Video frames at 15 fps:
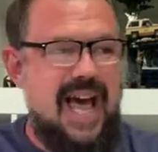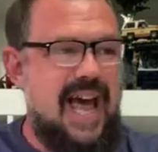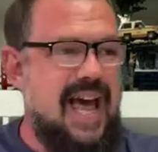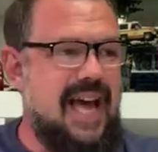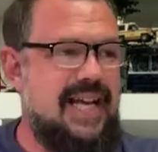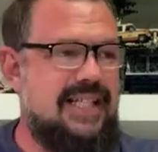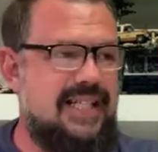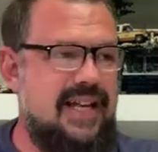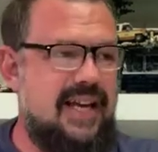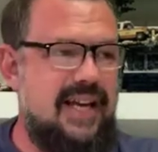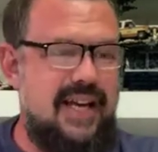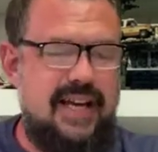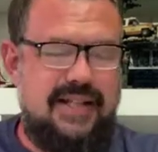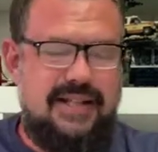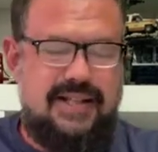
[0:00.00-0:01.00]
It's
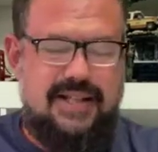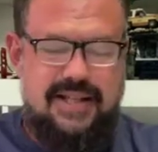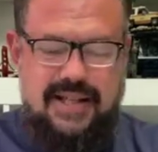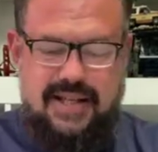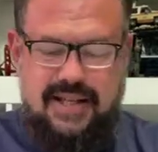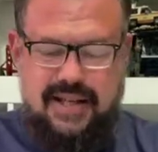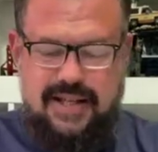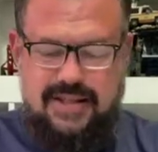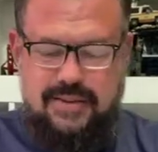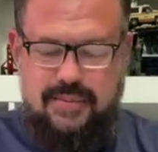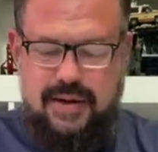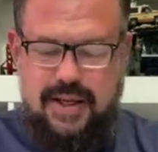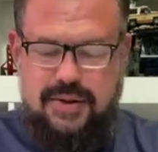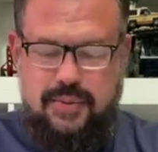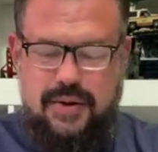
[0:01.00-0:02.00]

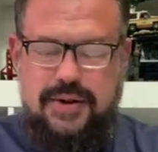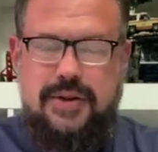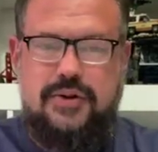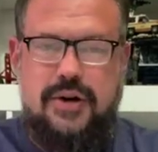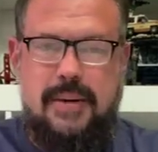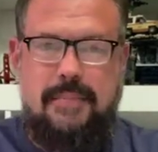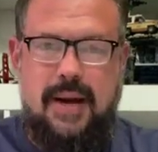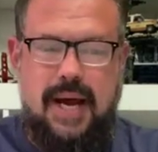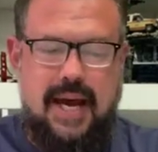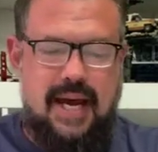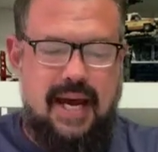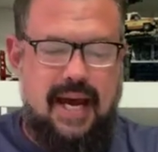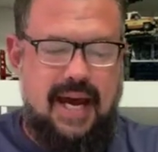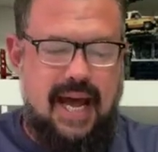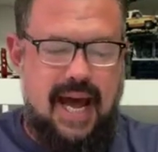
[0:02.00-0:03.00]
worth the trip.
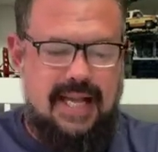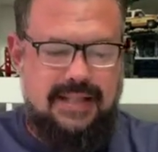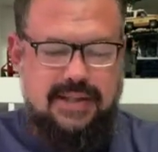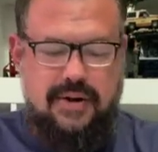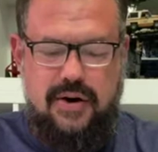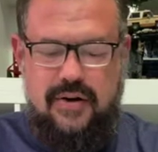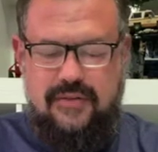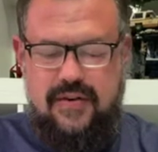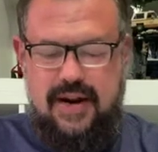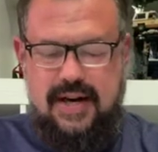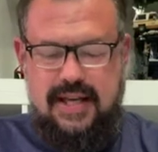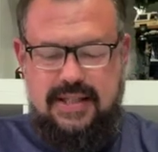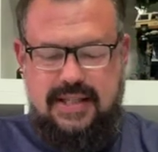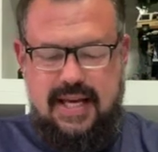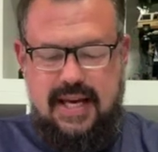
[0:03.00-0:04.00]
I asked the girlfriend,
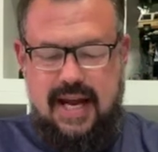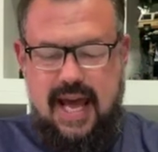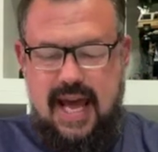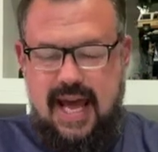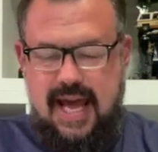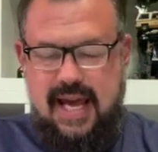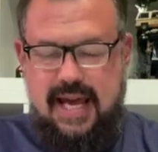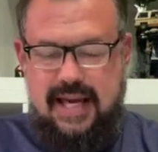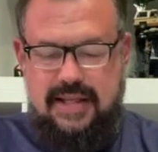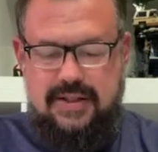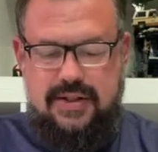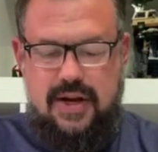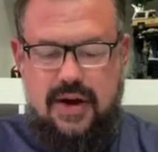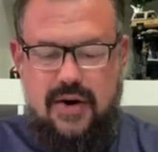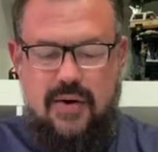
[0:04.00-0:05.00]
I said, hey,
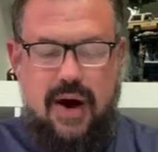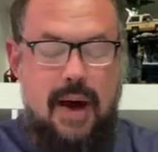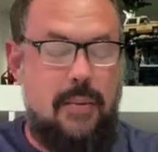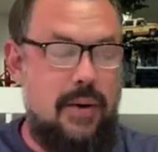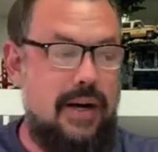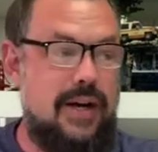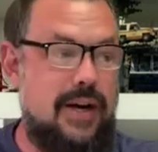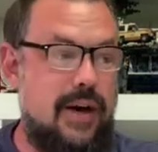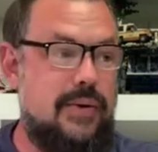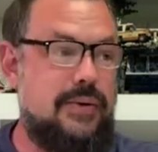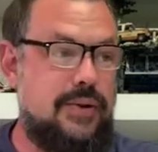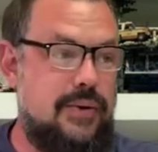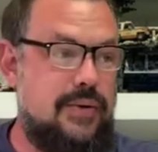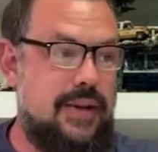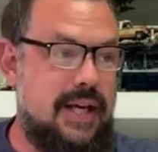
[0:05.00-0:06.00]
so I want to go
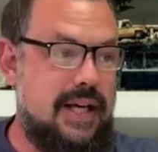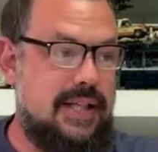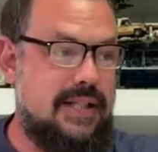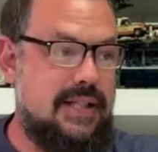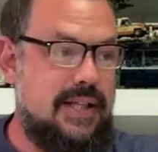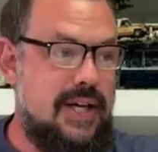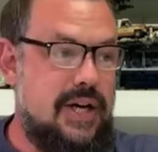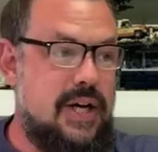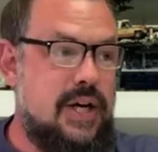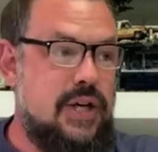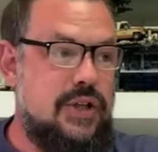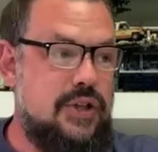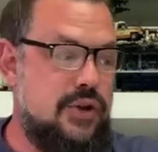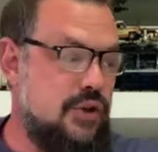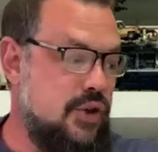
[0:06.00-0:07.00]
do this.
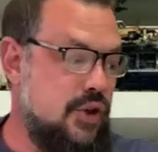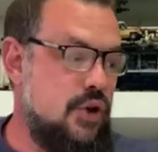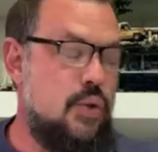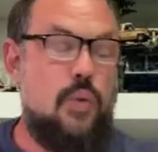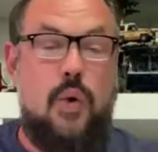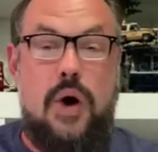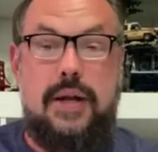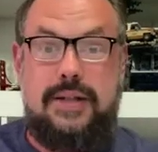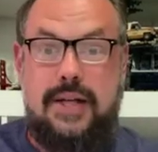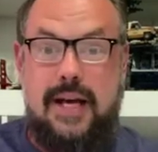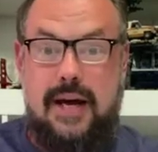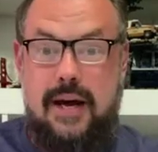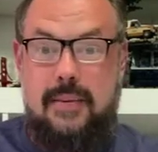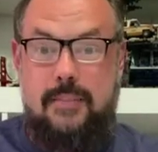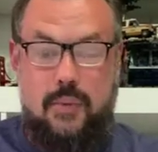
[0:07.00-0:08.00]
Do you want to
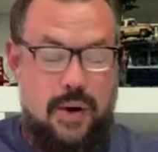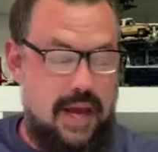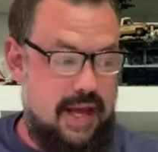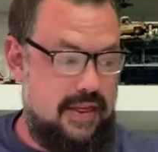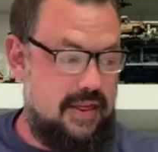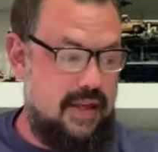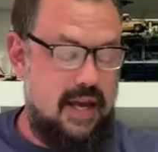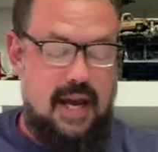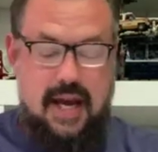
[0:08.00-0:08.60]
come with?